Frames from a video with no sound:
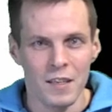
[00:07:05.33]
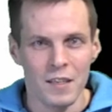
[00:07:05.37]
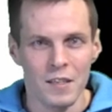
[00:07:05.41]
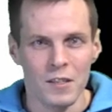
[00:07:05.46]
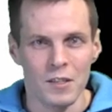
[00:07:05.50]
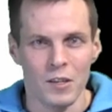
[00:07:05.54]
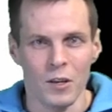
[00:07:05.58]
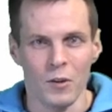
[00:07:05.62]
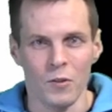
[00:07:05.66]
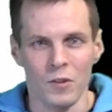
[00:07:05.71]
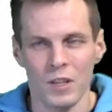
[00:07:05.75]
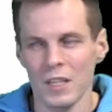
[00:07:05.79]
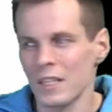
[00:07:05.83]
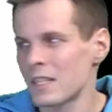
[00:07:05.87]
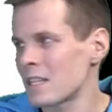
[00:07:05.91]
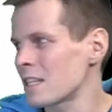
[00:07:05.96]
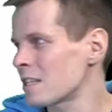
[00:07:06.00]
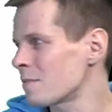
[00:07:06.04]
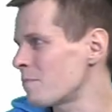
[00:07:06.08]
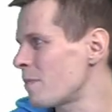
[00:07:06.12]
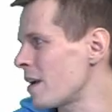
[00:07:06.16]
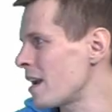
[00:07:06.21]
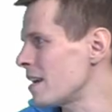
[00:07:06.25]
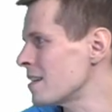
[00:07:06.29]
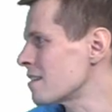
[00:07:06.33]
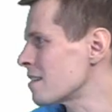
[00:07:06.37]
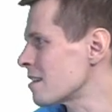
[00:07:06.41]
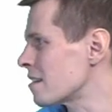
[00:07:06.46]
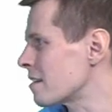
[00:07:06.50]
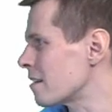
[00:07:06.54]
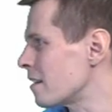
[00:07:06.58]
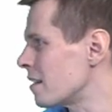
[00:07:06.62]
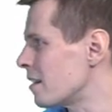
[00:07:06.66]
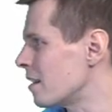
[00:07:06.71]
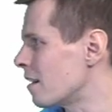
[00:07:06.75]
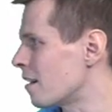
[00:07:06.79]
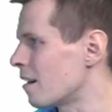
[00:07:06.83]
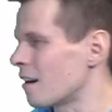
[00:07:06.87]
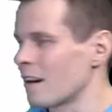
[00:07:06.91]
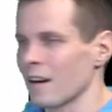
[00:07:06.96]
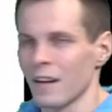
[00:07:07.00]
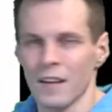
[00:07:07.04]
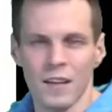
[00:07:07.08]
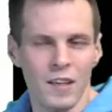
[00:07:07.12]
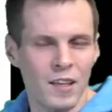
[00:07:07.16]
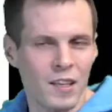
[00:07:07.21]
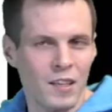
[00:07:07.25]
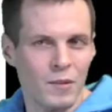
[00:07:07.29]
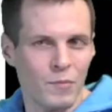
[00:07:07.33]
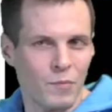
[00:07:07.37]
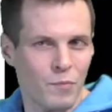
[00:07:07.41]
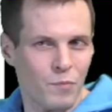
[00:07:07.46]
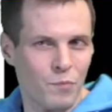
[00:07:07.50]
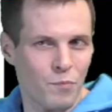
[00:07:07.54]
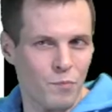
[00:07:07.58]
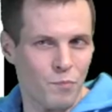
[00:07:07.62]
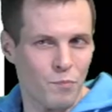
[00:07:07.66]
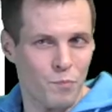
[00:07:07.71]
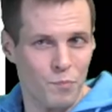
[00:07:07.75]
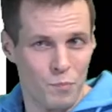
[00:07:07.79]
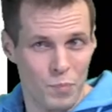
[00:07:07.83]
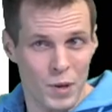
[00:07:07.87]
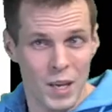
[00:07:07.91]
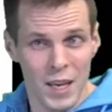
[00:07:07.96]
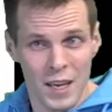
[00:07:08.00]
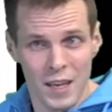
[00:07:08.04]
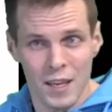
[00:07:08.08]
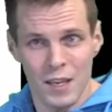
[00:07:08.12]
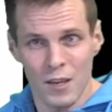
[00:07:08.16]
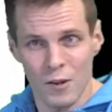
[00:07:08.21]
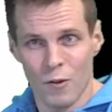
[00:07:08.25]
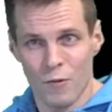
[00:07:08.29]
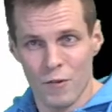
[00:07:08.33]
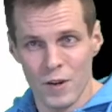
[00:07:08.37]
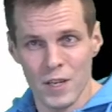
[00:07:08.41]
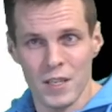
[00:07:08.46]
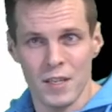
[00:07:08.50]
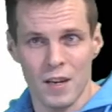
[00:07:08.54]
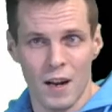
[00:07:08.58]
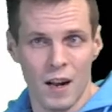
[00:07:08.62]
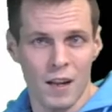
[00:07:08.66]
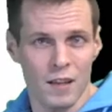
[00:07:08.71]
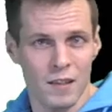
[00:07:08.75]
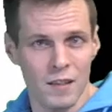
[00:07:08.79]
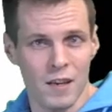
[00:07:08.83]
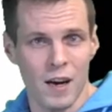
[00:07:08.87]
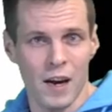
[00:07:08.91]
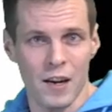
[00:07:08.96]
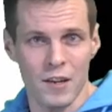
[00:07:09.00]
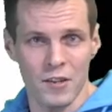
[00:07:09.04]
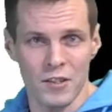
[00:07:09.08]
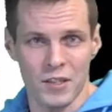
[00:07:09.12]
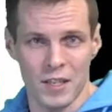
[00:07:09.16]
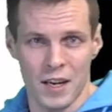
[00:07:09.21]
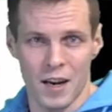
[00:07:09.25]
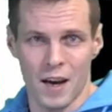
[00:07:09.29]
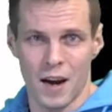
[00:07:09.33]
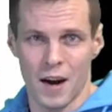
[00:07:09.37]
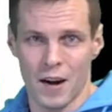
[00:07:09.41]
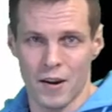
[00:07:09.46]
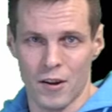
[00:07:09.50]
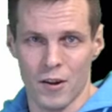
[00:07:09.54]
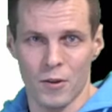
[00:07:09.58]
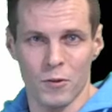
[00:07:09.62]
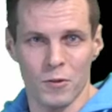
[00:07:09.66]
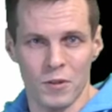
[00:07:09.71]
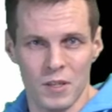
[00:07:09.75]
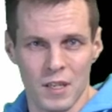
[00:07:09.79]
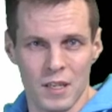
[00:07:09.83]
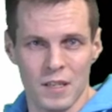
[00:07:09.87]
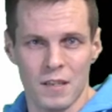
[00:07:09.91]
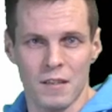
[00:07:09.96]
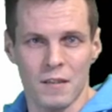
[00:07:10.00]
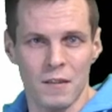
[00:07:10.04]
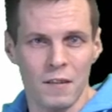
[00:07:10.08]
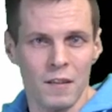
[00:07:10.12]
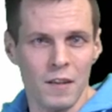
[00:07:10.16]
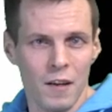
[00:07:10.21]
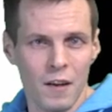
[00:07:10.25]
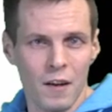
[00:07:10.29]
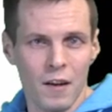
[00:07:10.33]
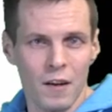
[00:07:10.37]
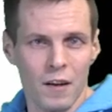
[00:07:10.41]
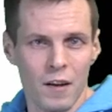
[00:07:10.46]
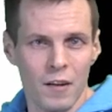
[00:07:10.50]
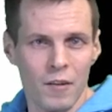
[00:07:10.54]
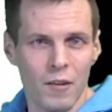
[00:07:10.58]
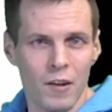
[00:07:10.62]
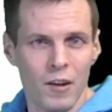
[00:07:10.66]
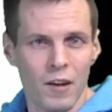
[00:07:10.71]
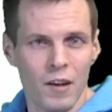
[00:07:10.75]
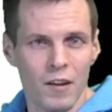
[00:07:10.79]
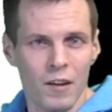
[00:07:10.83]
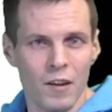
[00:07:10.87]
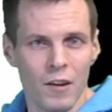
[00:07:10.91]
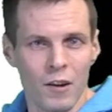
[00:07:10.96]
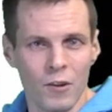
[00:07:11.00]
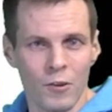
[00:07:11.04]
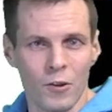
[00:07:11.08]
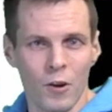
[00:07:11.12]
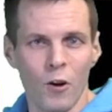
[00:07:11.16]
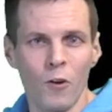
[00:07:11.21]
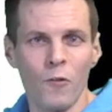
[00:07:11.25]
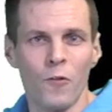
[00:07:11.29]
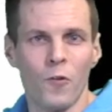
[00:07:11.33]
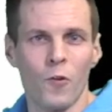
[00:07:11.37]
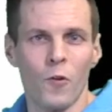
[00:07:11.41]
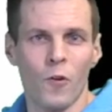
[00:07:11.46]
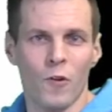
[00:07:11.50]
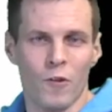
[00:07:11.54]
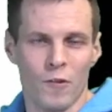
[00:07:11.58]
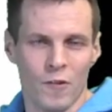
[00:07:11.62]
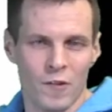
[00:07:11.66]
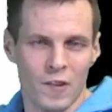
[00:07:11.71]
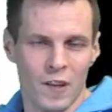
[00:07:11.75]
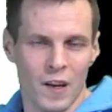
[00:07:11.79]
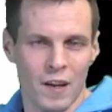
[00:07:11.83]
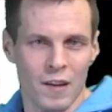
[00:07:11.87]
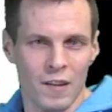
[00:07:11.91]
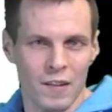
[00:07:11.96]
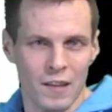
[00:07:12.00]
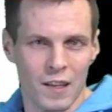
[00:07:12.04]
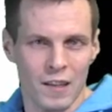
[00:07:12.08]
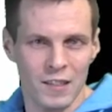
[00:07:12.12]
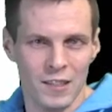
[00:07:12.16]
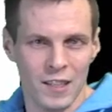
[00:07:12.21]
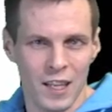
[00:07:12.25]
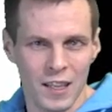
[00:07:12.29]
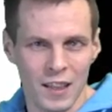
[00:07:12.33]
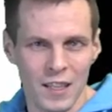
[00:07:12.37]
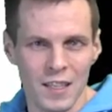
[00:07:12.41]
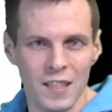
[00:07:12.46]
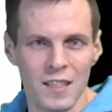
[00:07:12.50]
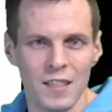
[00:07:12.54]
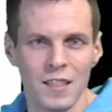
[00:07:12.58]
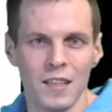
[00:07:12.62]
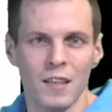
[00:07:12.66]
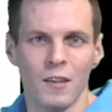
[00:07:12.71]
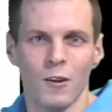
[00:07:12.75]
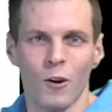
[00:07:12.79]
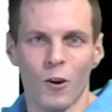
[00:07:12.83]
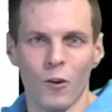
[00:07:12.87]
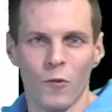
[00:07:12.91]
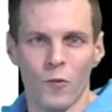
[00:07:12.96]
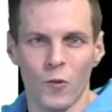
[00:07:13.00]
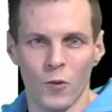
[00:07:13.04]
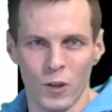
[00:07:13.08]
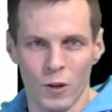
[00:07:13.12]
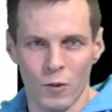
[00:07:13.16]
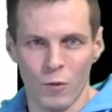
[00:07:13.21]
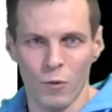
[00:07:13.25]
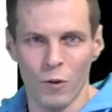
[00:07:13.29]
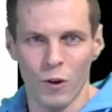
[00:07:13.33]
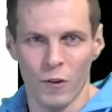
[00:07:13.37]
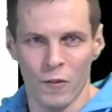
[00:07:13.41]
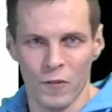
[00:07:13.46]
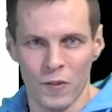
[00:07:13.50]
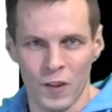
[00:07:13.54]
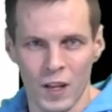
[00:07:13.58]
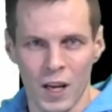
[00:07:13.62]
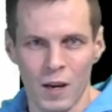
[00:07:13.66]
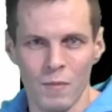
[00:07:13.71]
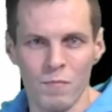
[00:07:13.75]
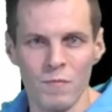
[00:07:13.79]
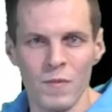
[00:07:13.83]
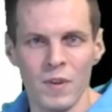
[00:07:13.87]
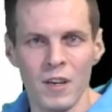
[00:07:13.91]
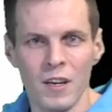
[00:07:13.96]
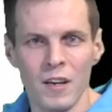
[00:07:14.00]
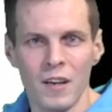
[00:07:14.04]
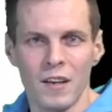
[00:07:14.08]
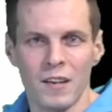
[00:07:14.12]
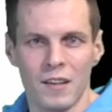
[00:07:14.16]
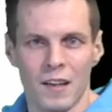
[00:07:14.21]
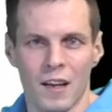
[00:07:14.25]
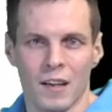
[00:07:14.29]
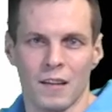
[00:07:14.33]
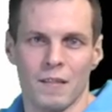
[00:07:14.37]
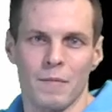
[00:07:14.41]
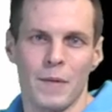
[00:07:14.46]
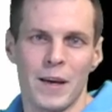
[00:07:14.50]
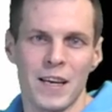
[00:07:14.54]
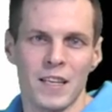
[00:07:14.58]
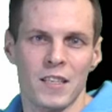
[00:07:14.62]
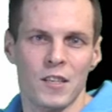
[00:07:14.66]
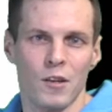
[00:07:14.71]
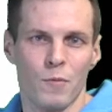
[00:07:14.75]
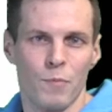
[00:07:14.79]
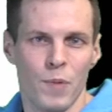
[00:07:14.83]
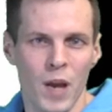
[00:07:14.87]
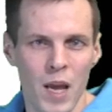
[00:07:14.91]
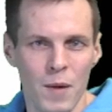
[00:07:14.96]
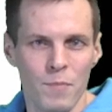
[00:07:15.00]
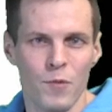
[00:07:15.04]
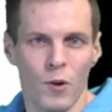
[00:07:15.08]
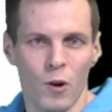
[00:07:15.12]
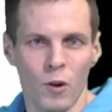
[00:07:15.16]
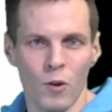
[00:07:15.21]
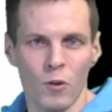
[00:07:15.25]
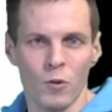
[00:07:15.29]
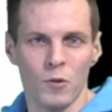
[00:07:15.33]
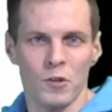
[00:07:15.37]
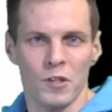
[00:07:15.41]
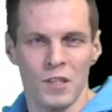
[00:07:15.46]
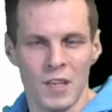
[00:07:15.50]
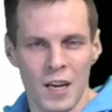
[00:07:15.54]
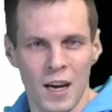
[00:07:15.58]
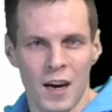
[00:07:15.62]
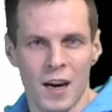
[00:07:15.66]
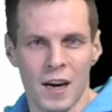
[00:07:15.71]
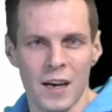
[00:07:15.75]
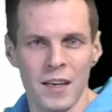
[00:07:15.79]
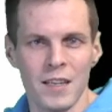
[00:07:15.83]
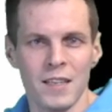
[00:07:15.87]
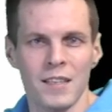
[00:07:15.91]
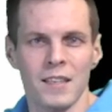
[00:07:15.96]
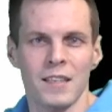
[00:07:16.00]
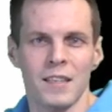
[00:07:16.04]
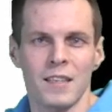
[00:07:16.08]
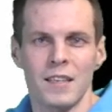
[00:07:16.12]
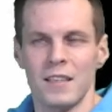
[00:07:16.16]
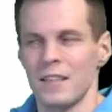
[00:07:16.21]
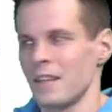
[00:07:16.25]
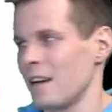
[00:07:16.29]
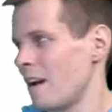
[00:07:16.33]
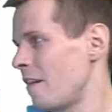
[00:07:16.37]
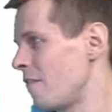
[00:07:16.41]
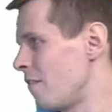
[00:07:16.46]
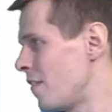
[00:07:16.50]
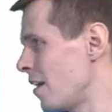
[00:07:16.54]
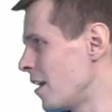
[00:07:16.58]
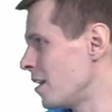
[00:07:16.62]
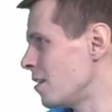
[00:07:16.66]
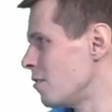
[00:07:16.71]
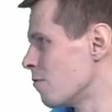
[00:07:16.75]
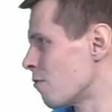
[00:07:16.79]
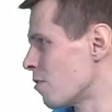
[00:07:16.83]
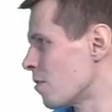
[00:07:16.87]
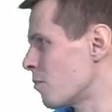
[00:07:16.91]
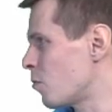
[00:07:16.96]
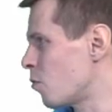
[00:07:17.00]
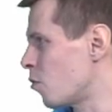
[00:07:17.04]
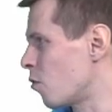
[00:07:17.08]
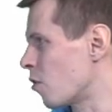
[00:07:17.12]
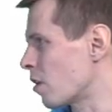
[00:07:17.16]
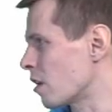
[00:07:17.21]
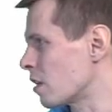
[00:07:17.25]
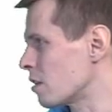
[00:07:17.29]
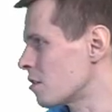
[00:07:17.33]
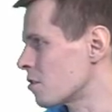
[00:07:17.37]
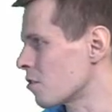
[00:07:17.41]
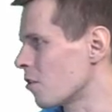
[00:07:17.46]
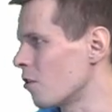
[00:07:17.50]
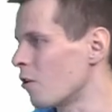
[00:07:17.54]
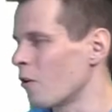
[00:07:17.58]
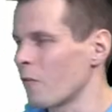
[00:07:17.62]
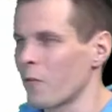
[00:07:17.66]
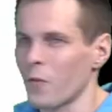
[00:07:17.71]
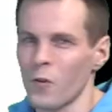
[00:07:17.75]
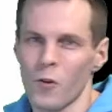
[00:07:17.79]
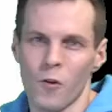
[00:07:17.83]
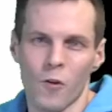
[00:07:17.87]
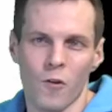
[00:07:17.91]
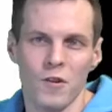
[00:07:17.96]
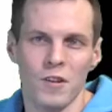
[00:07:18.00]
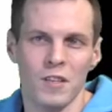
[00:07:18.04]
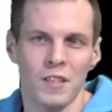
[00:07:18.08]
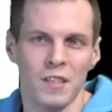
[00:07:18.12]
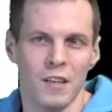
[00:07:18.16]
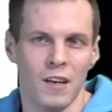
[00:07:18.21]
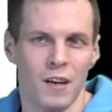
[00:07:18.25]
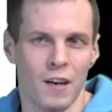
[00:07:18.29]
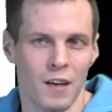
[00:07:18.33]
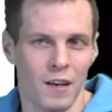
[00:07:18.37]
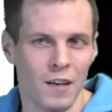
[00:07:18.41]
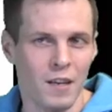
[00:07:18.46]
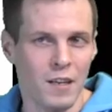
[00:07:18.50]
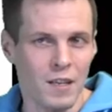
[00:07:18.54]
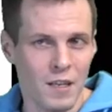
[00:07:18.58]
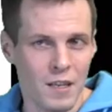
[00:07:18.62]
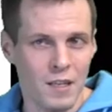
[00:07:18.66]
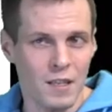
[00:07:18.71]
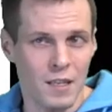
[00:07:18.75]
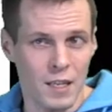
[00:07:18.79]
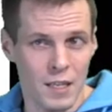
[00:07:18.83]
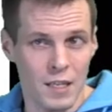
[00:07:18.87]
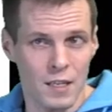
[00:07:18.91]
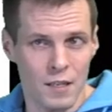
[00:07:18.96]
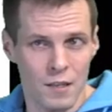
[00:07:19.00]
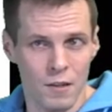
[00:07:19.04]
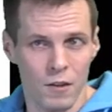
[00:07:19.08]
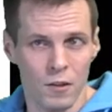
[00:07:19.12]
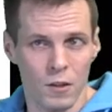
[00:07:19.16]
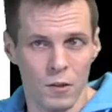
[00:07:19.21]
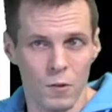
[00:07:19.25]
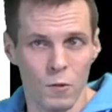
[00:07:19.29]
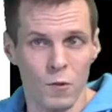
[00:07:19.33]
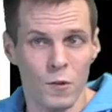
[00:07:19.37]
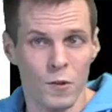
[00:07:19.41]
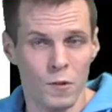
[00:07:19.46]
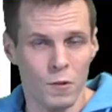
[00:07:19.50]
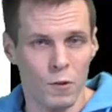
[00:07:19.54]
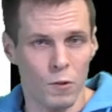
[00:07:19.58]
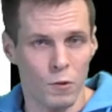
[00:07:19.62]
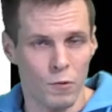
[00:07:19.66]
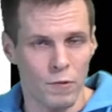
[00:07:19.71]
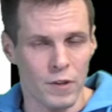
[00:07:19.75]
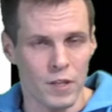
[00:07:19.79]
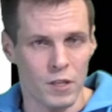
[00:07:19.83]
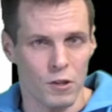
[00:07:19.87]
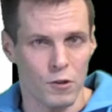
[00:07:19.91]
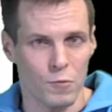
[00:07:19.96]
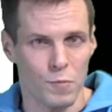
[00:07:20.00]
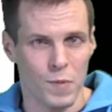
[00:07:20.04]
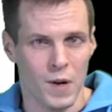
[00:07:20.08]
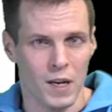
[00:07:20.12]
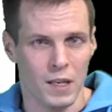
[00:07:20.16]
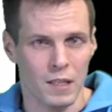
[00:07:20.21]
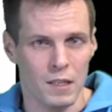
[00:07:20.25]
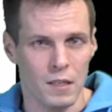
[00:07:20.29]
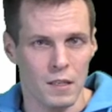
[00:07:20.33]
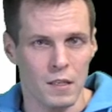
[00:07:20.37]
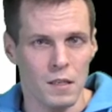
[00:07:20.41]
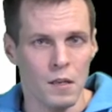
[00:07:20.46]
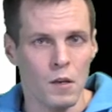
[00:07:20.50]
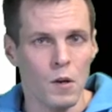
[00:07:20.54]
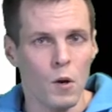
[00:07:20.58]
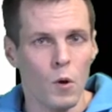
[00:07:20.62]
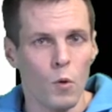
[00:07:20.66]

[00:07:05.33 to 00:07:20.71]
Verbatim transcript: So this is basically a pick your result kind of scenario. You just go for the, the statistic, go for the rule of thumb that makes your paper looks nice and then you report it. So of course, uh, this is not good research practice.